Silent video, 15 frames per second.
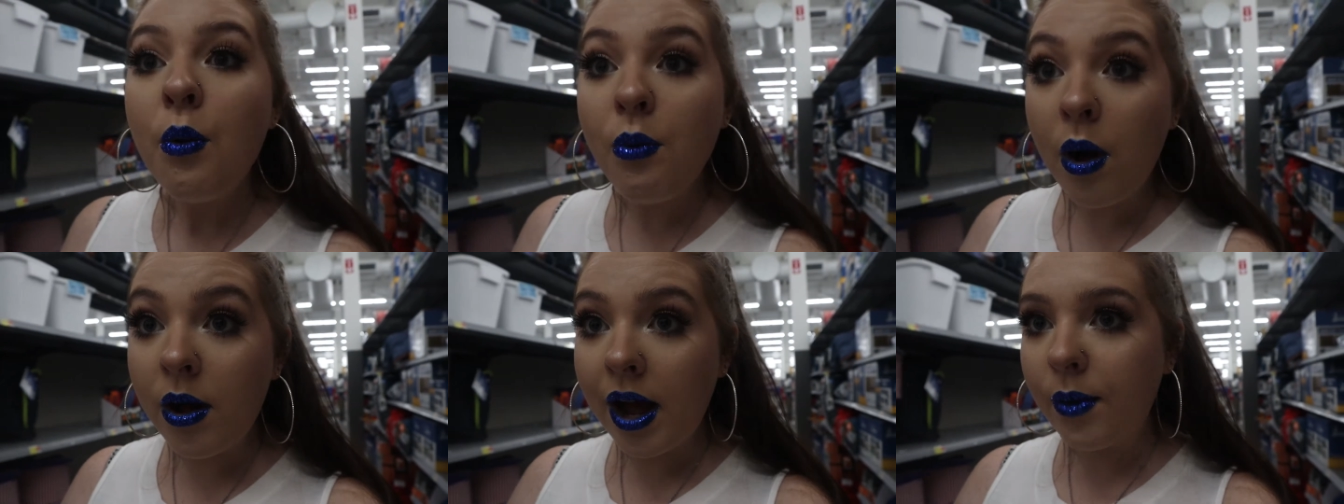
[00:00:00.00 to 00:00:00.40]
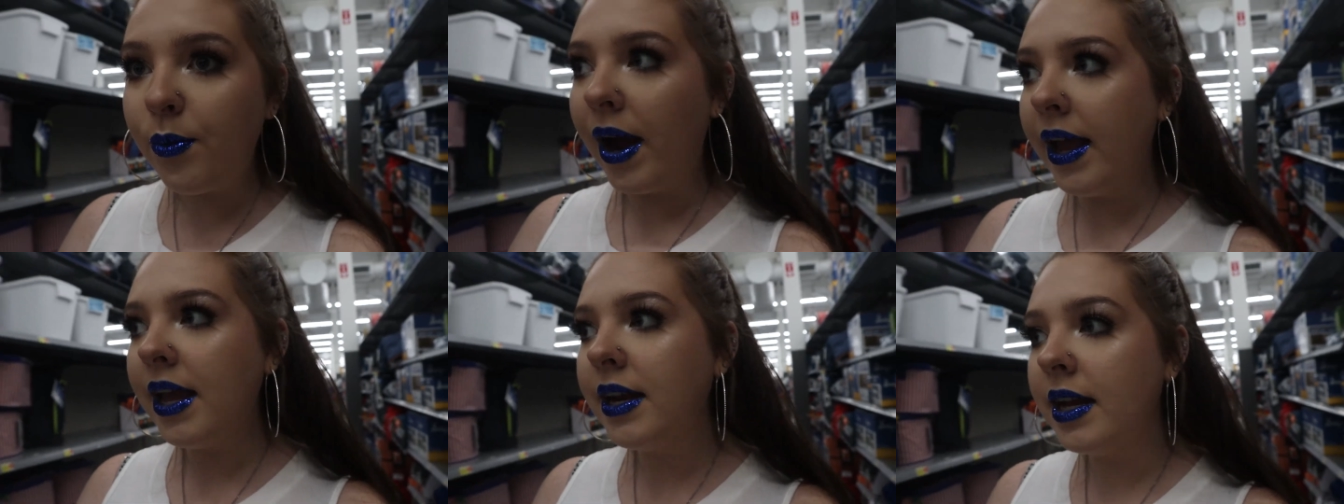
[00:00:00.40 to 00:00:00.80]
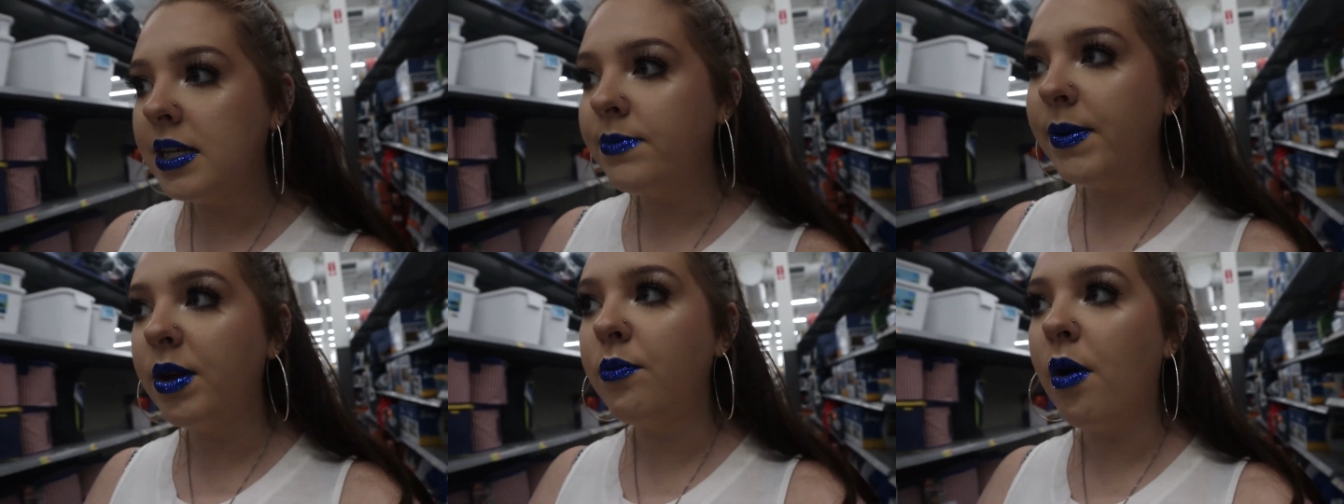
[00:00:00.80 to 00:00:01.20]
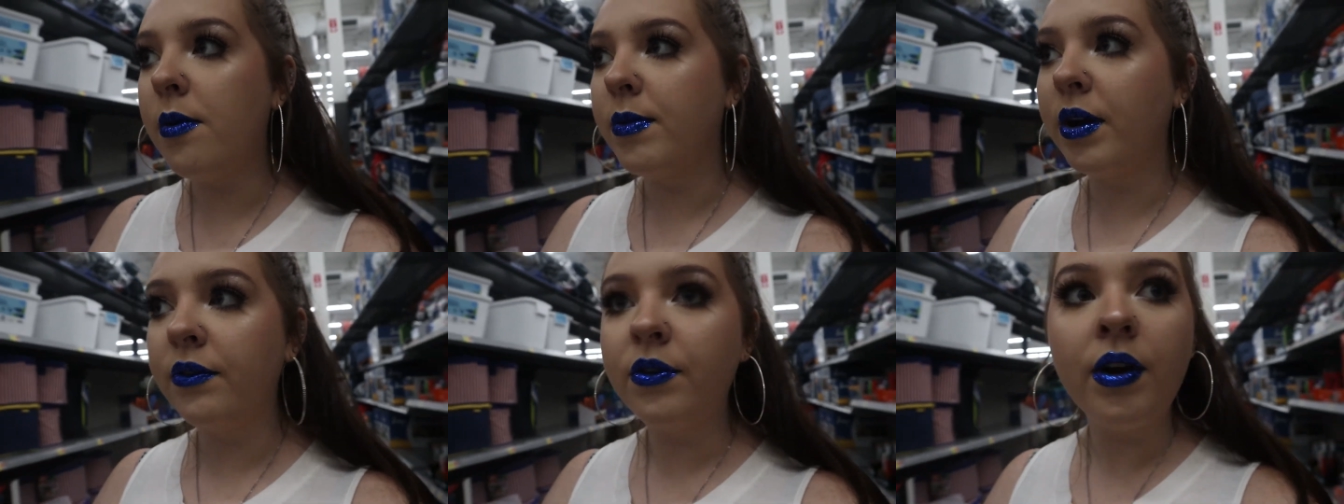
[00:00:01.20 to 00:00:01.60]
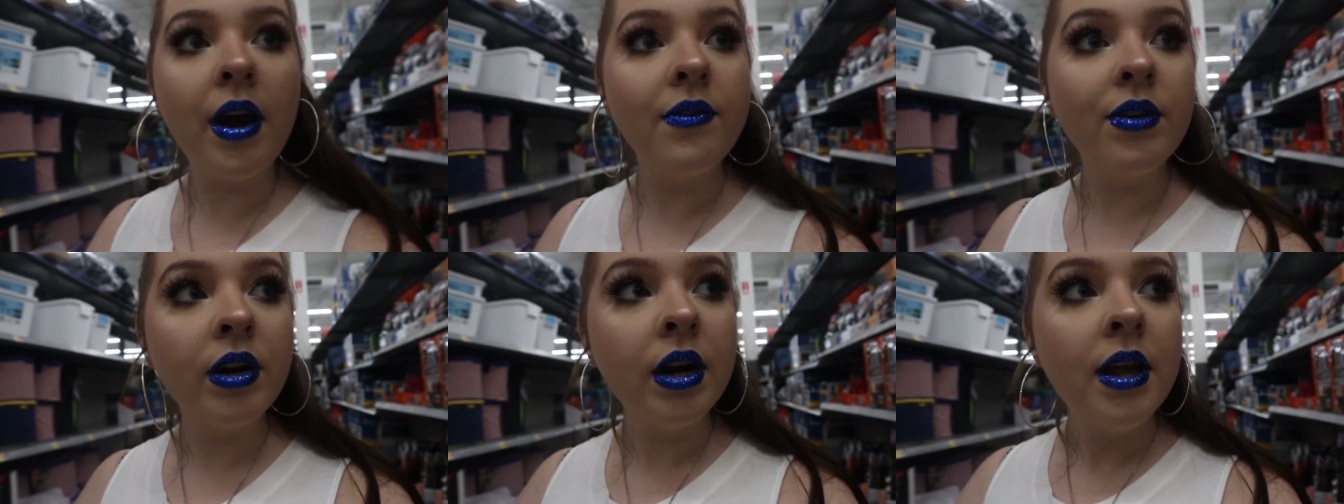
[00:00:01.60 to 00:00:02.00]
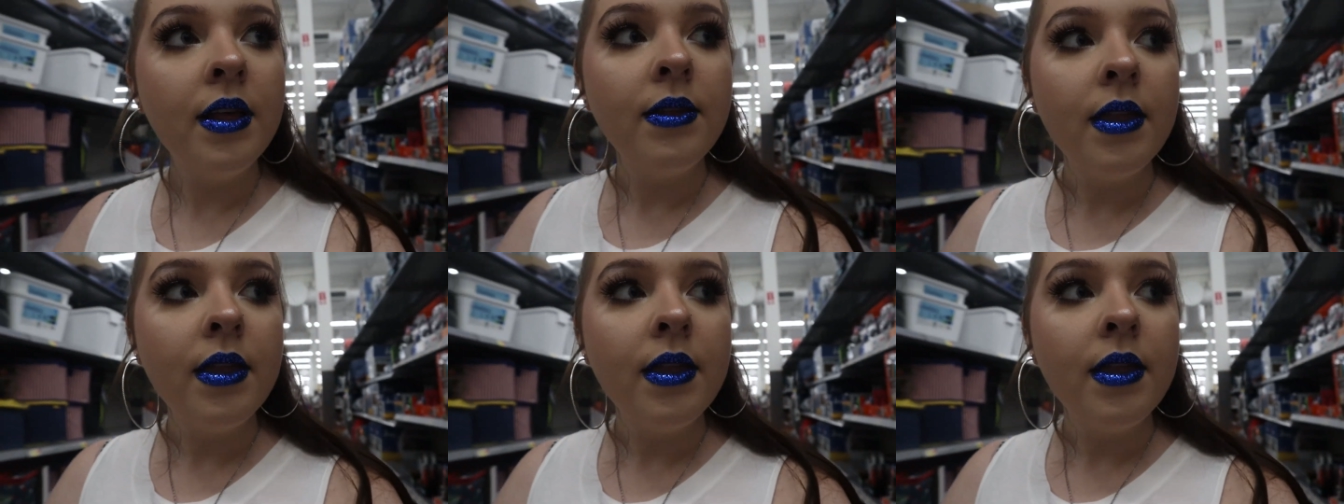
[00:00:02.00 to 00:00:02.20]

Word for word: Well, why can't I speak Walmart forever?